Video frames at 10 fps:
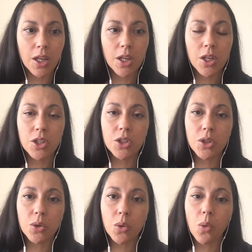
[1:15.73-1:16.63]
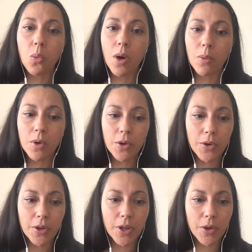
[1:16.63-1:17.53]
So what
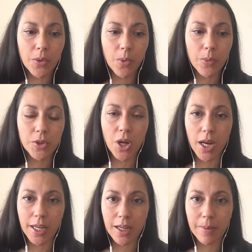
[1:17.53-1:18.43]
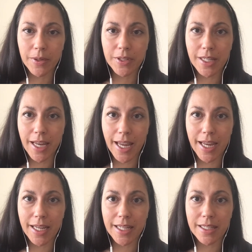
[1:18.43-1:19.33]
we're talking about
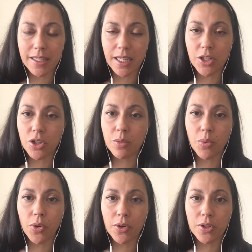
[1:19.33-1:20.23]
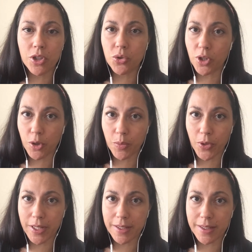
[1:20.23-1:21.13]
today is tension pulls and trigger
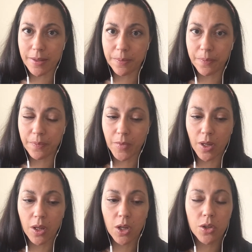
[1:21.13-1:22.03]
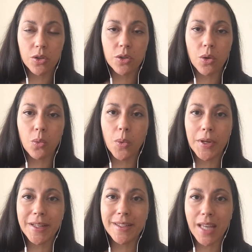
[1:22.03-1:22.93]
points. So what
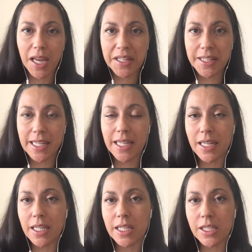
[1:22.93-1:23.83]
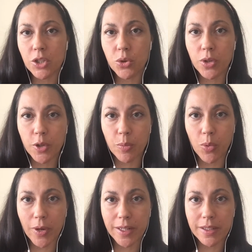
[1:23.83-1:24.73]
exactly is a trigger
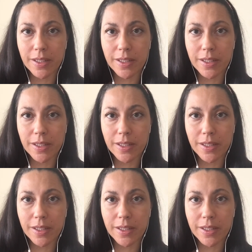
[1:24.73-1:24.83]
point?